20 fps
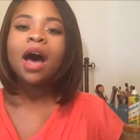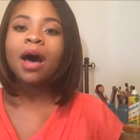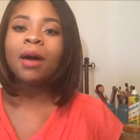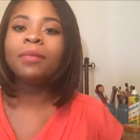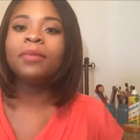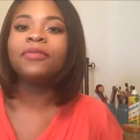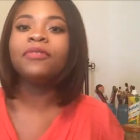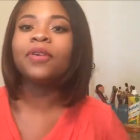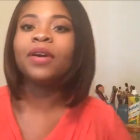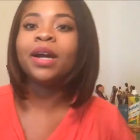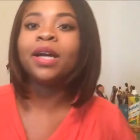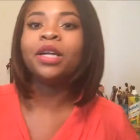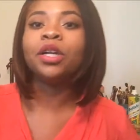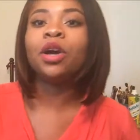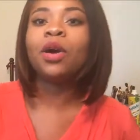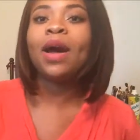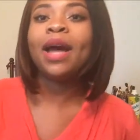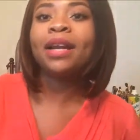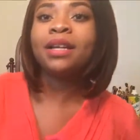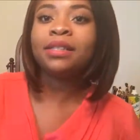um, before I
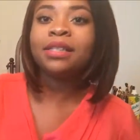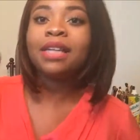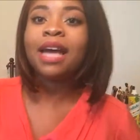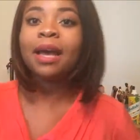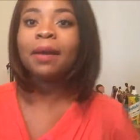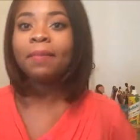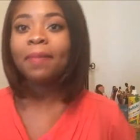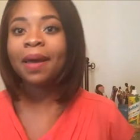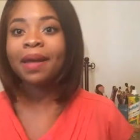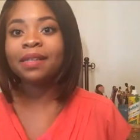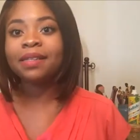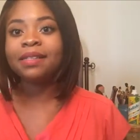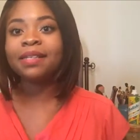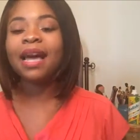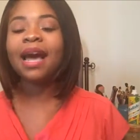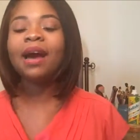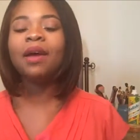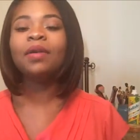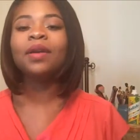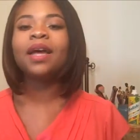go ahead and tie it back
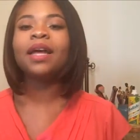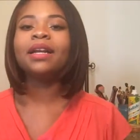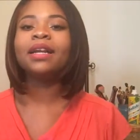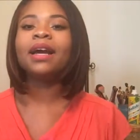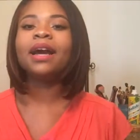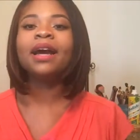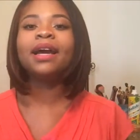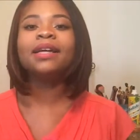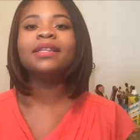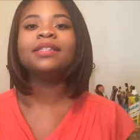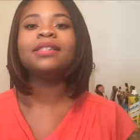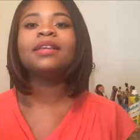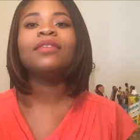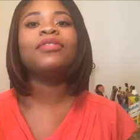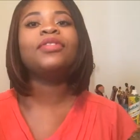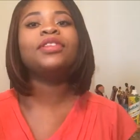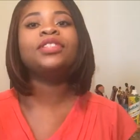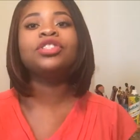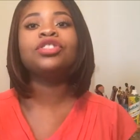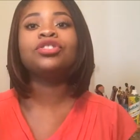down and guys
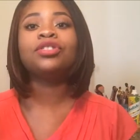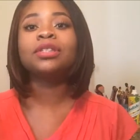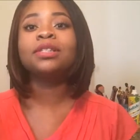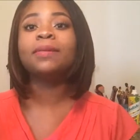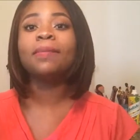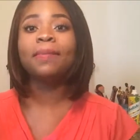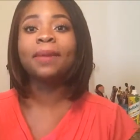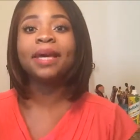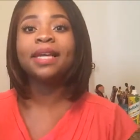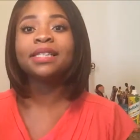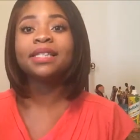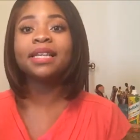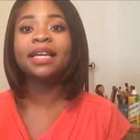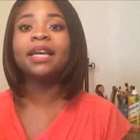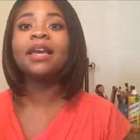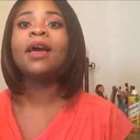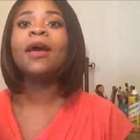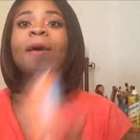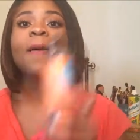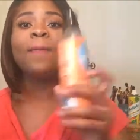this is just
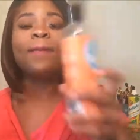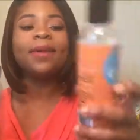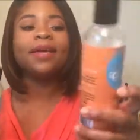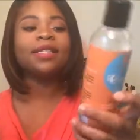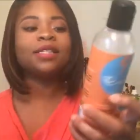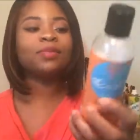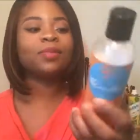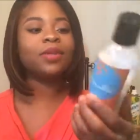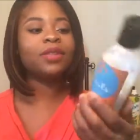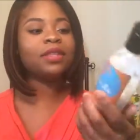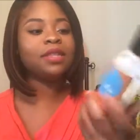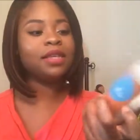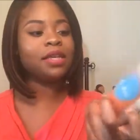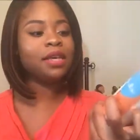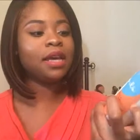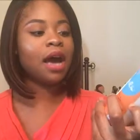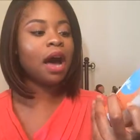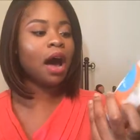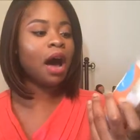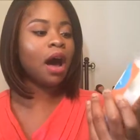amazing mixed with
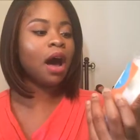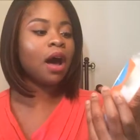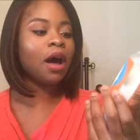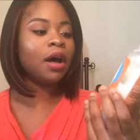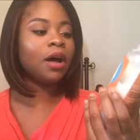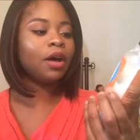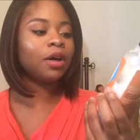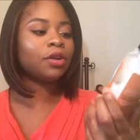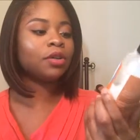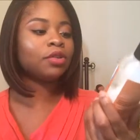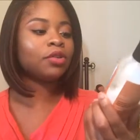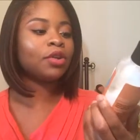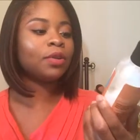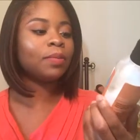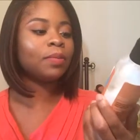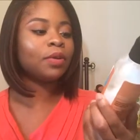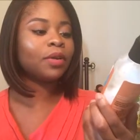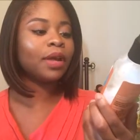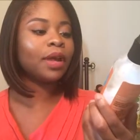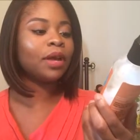the uh,
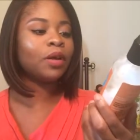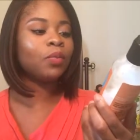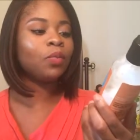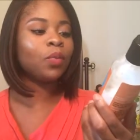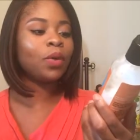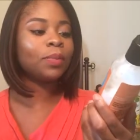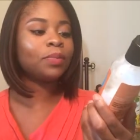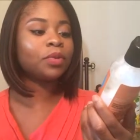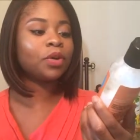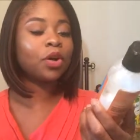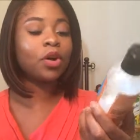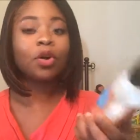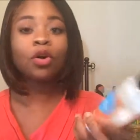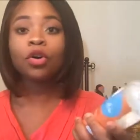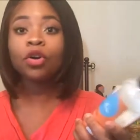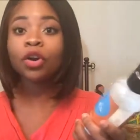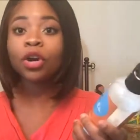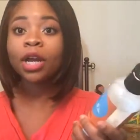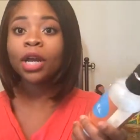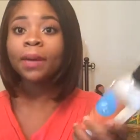creme brulee whipped curl
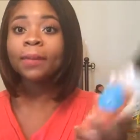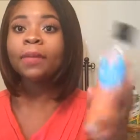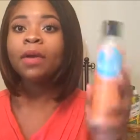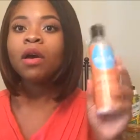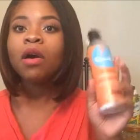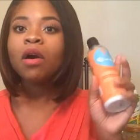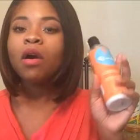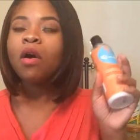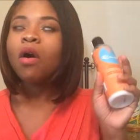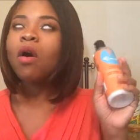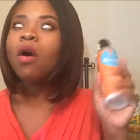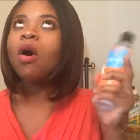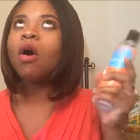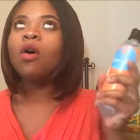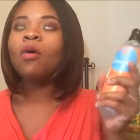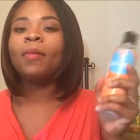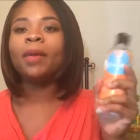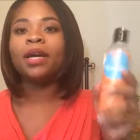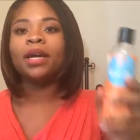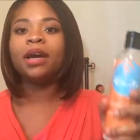cream
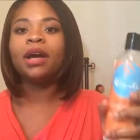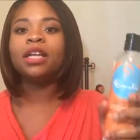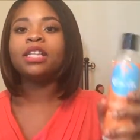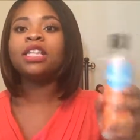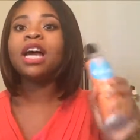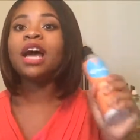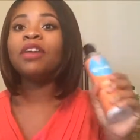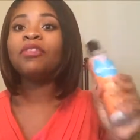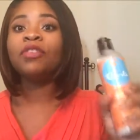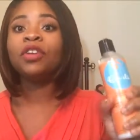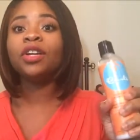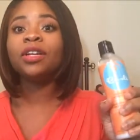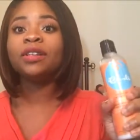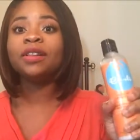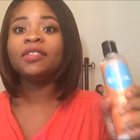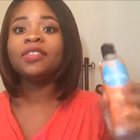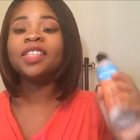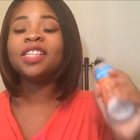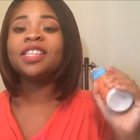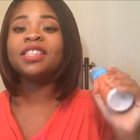Oh my gosh, I really
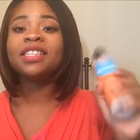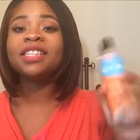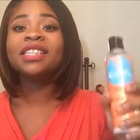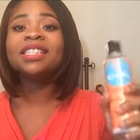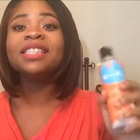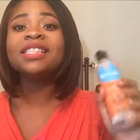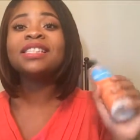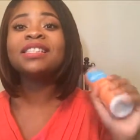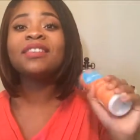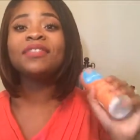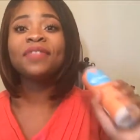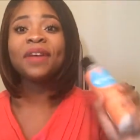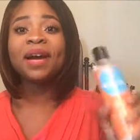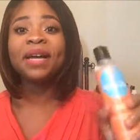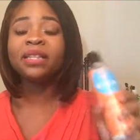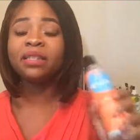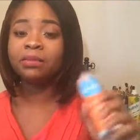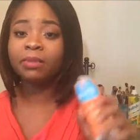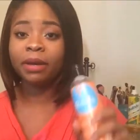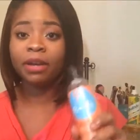love this. This
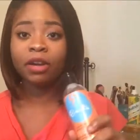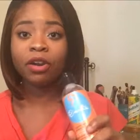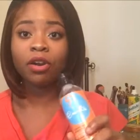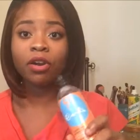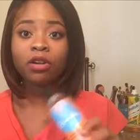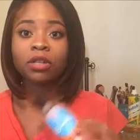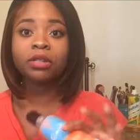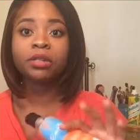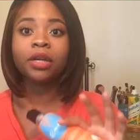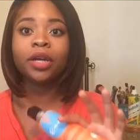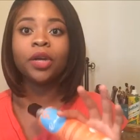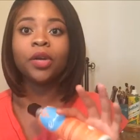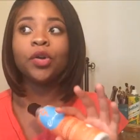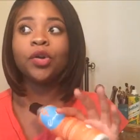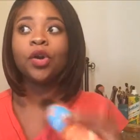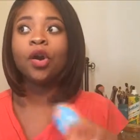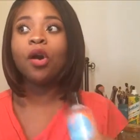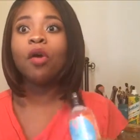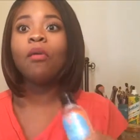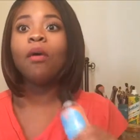defines my curls like
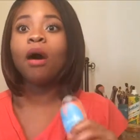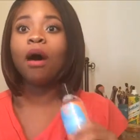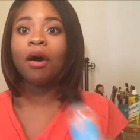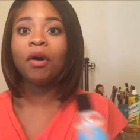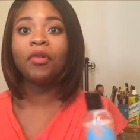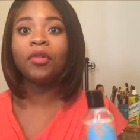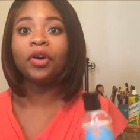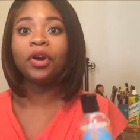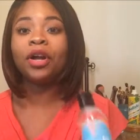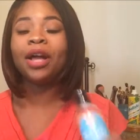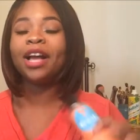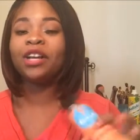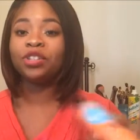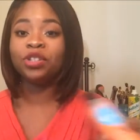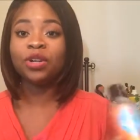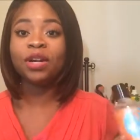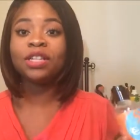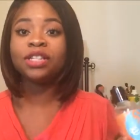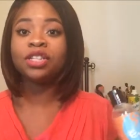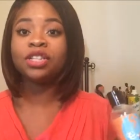no other.
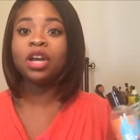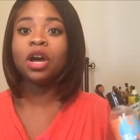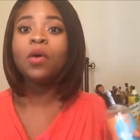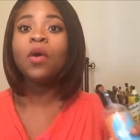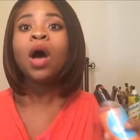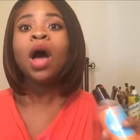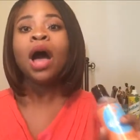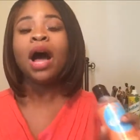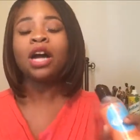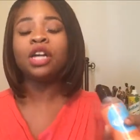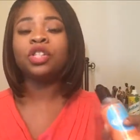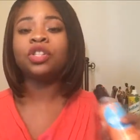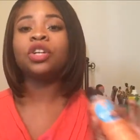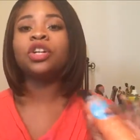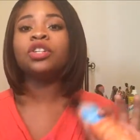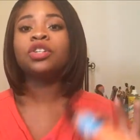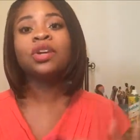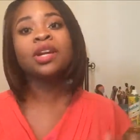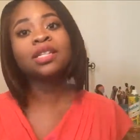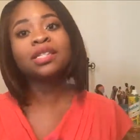As you guys know, I
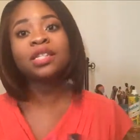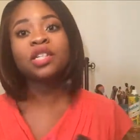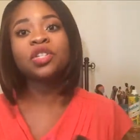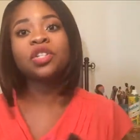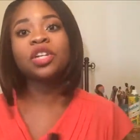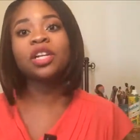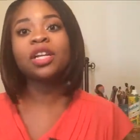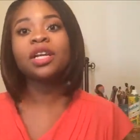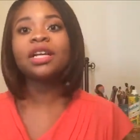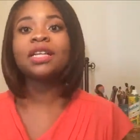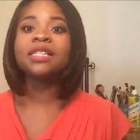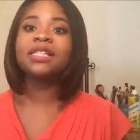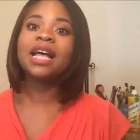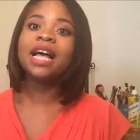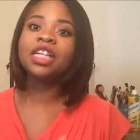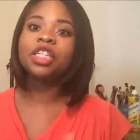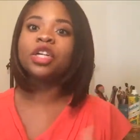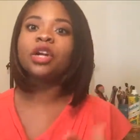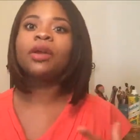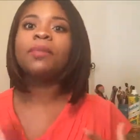started transitioning because
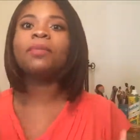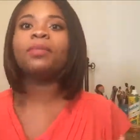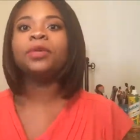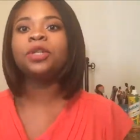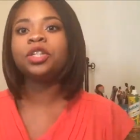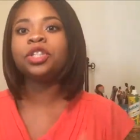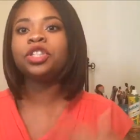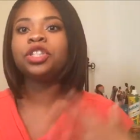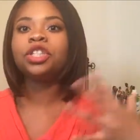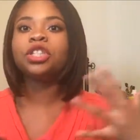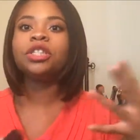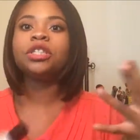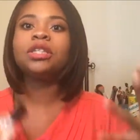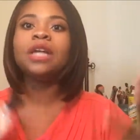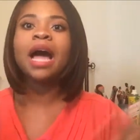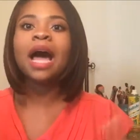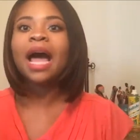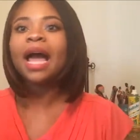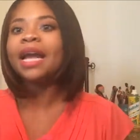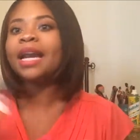last year I bleached
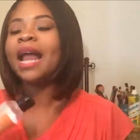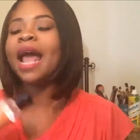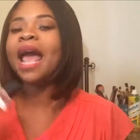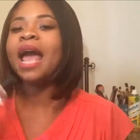dyed